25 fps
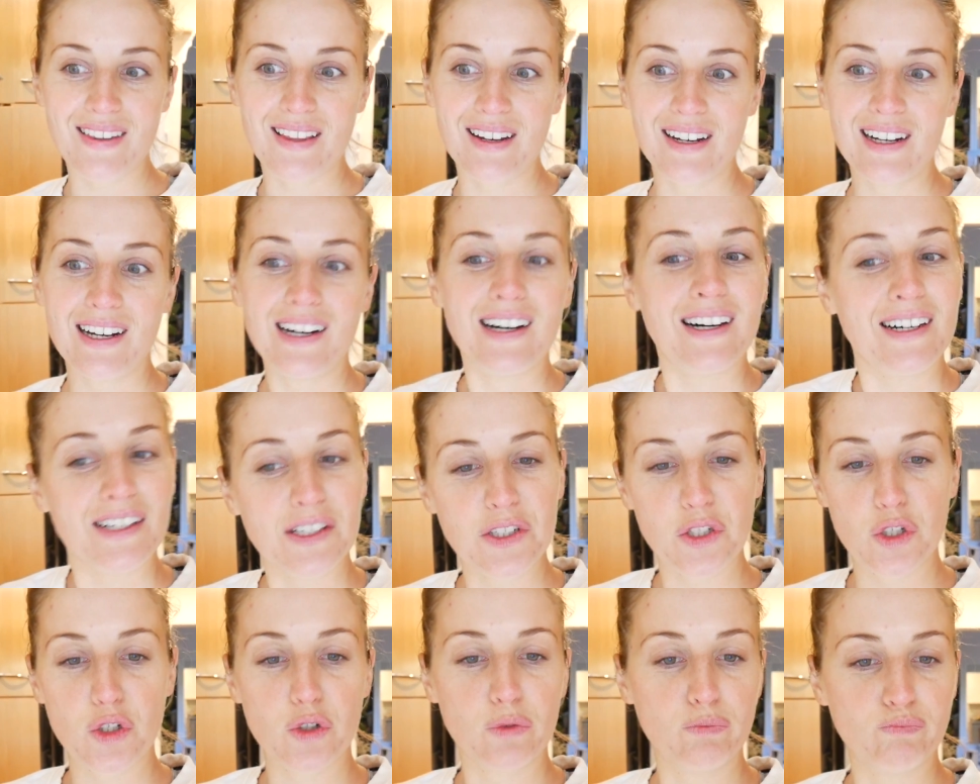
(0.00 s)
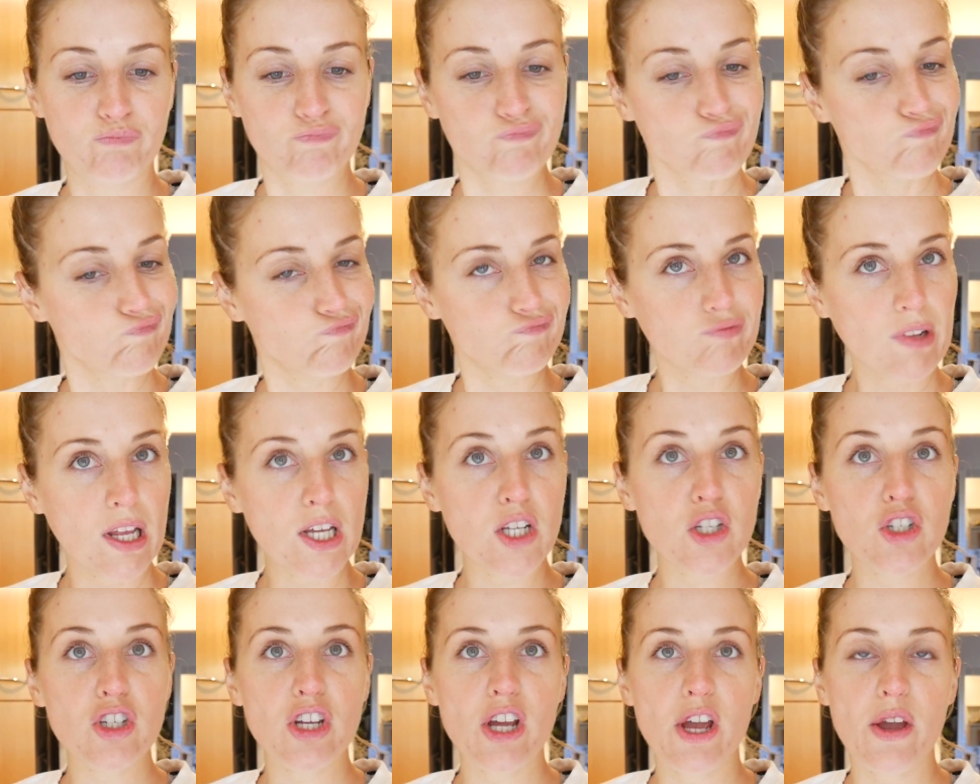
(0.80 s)
the last
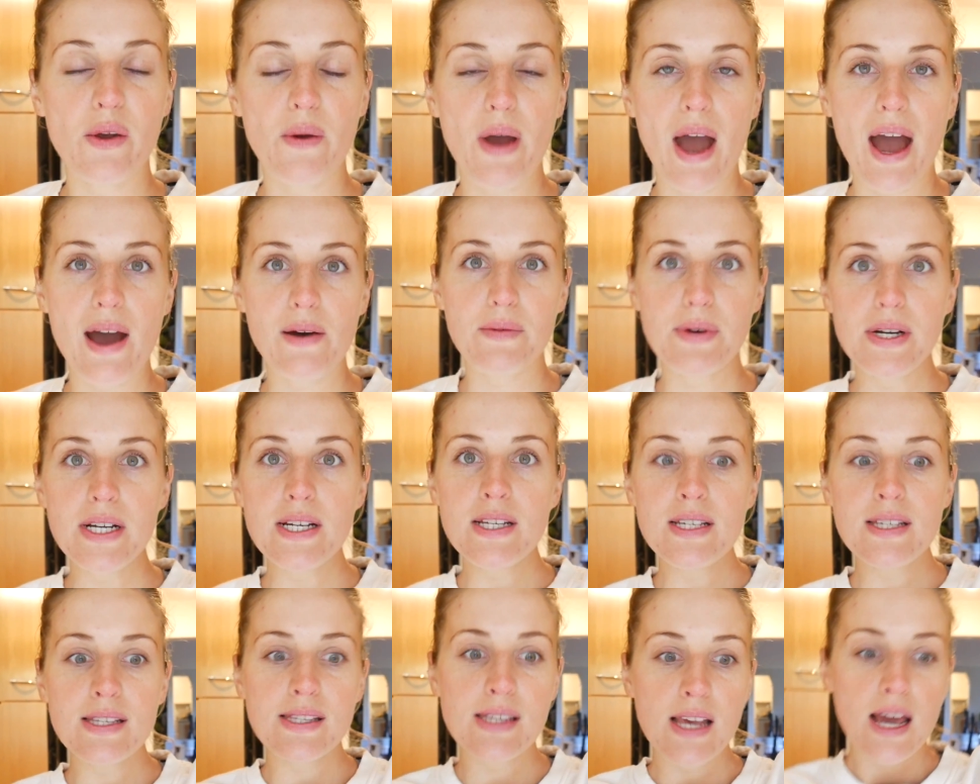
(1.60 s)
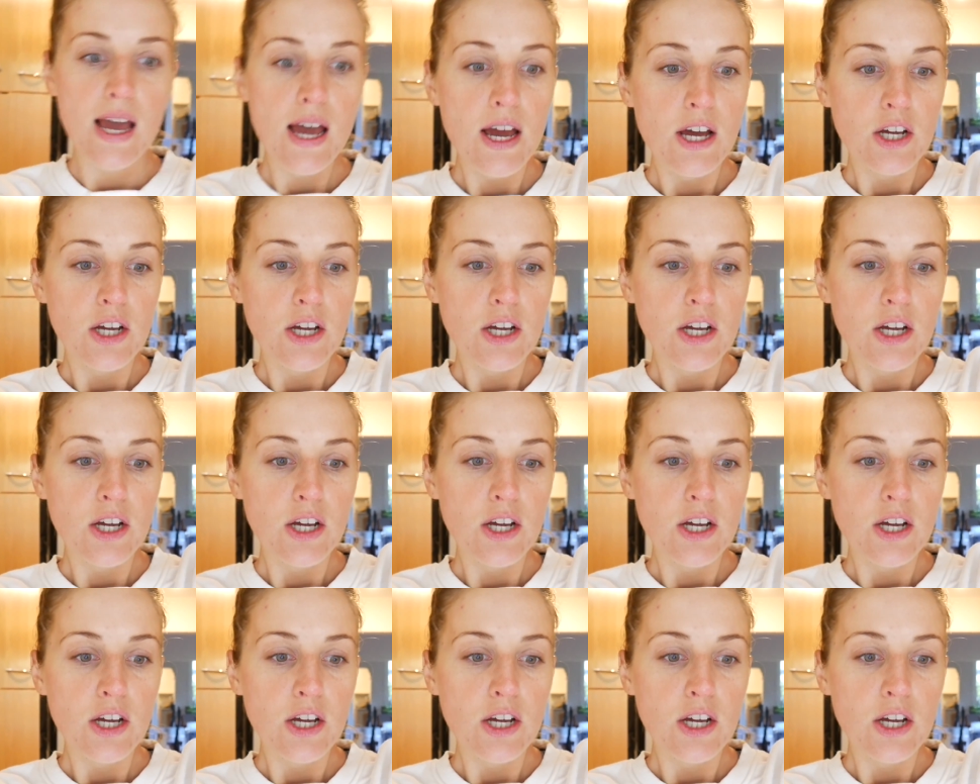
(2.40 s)
2 hours